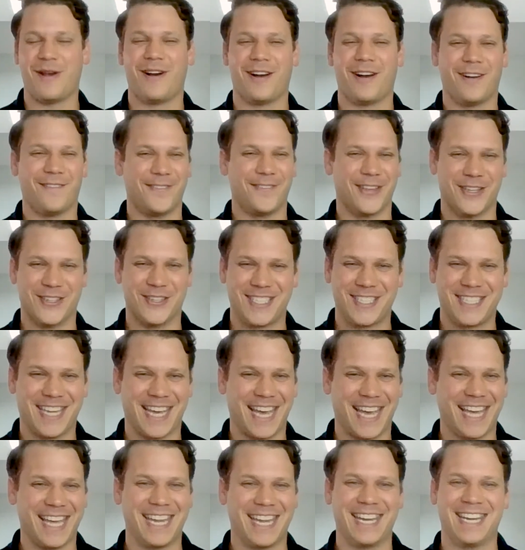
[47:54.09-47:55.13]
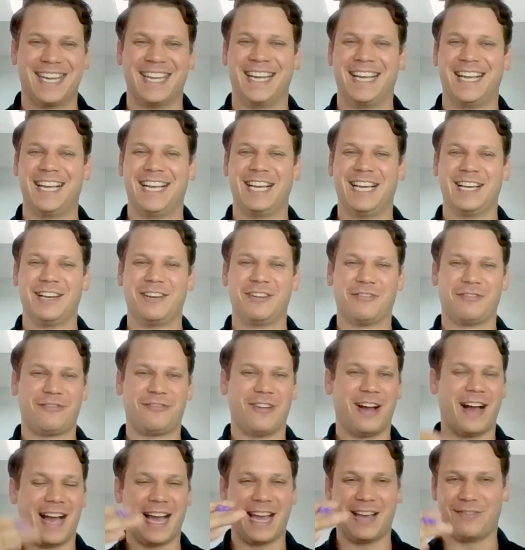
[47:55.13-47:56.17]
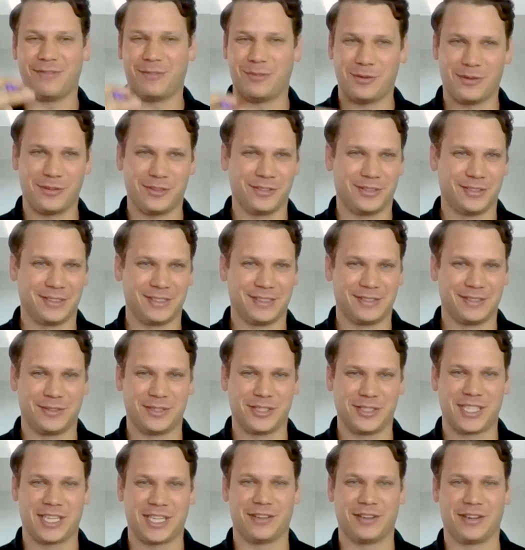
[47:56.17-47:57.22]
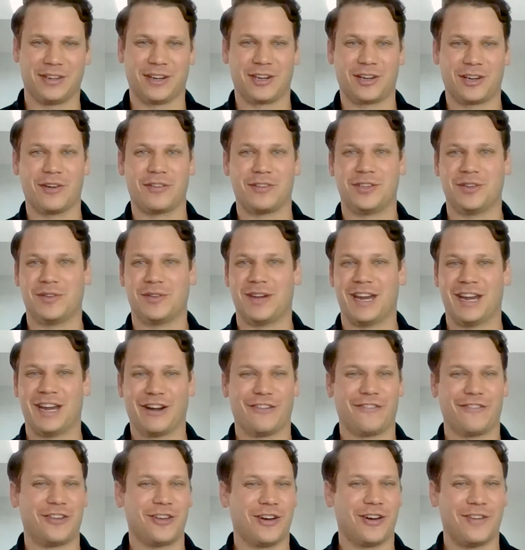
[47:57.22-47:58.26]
Of those 10, 5 will say they're going to go to an interview.